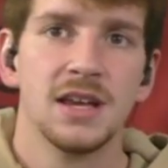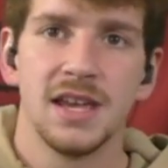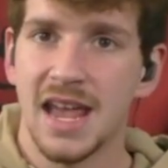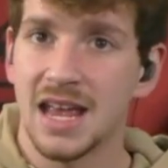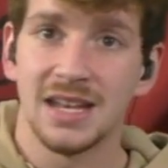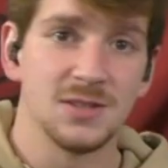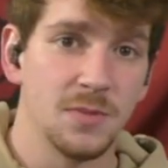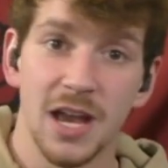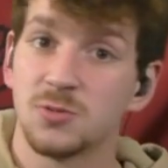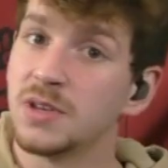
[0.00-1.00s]
And
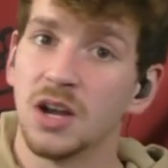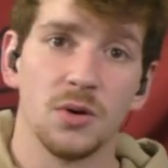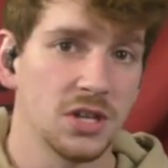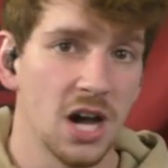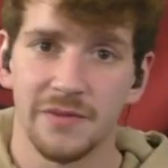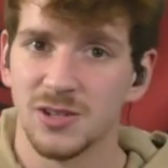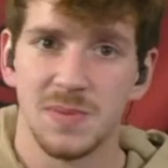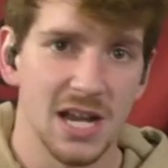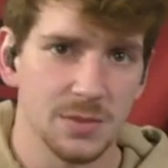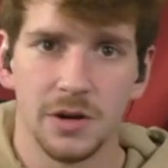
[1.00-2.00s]
as we go with conference
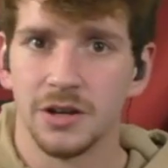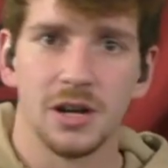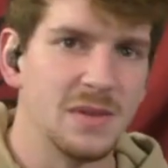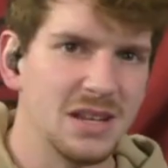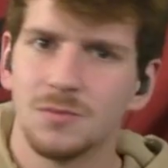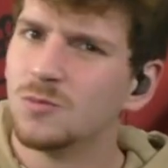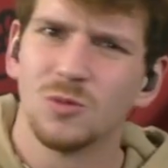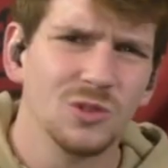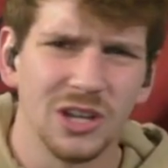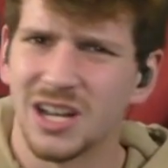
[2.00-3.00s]
basketball here, I mean,
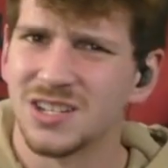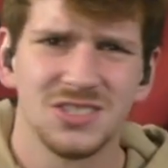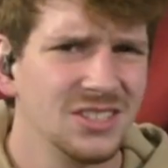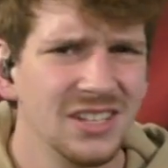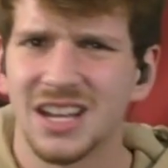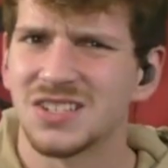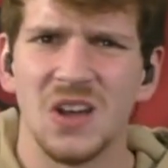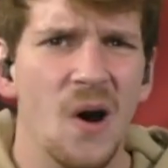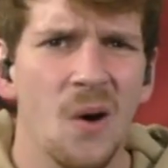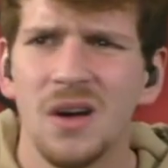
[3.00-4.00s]
look at us. Look at us
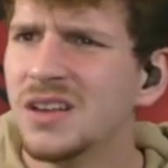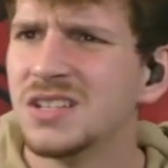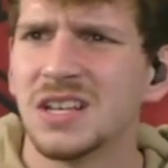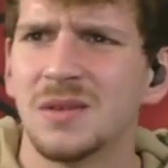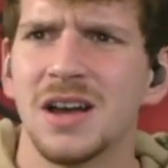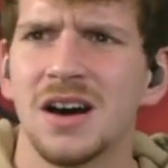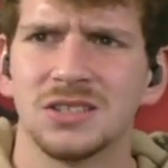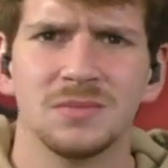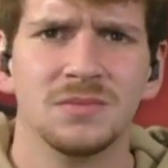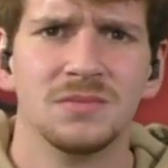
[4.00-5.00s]
go. This is going to be
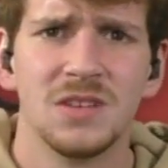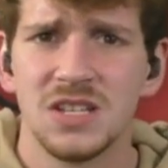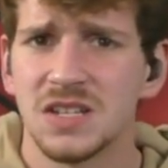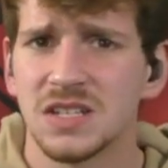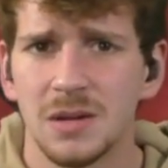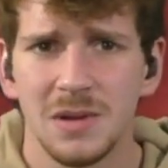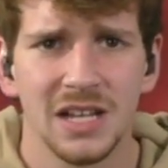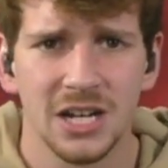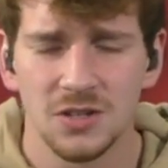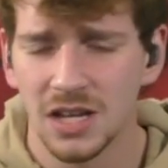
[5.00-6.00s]
awesome. This is going to be
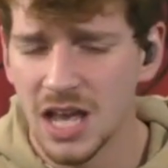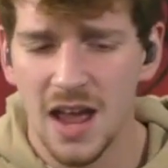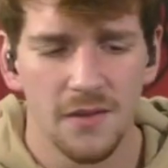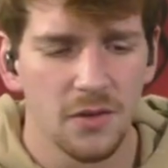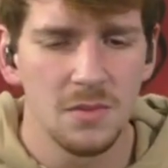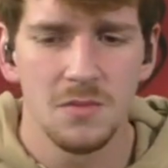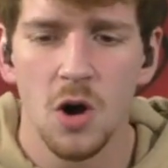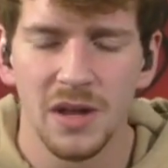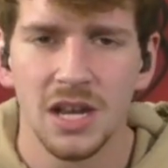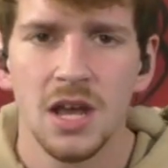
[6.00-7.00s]
electric. Every
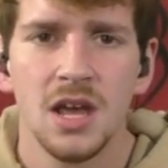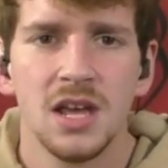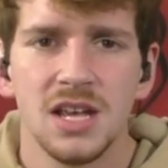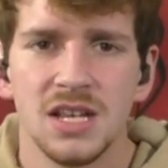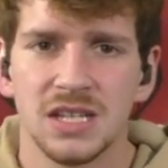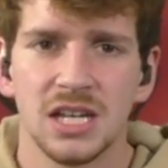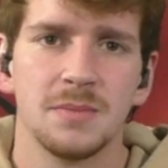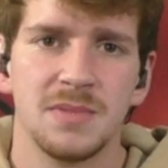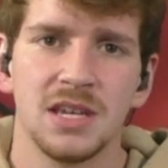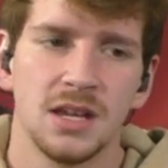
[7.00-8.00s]
moment is going to
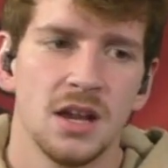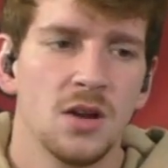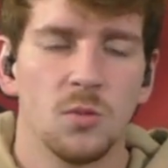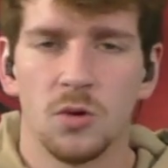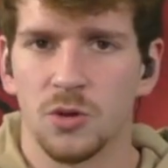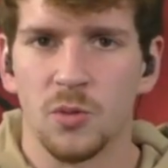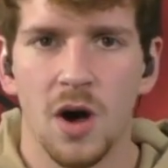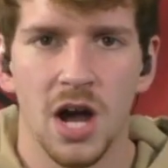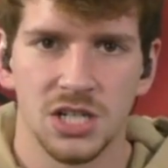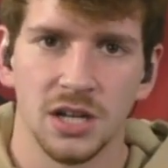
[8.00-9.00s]
be worth
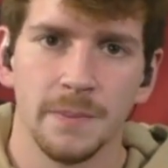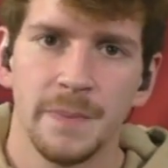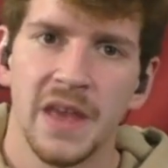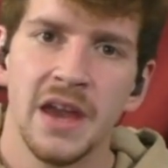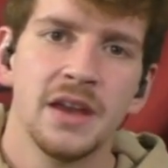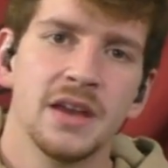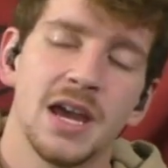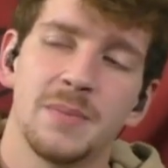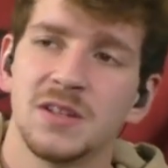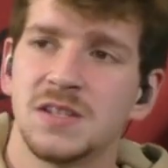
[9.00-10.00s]
watching.
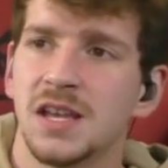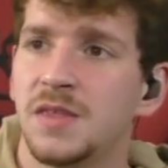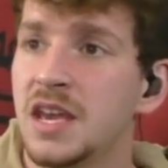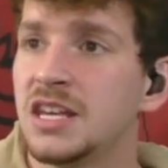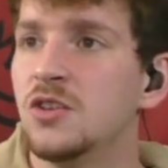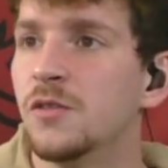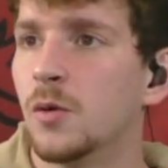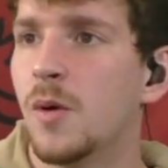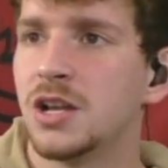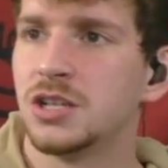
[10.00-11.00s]
That being said, thank you for
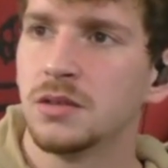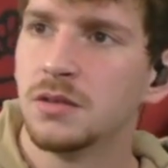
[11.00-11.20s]
watching.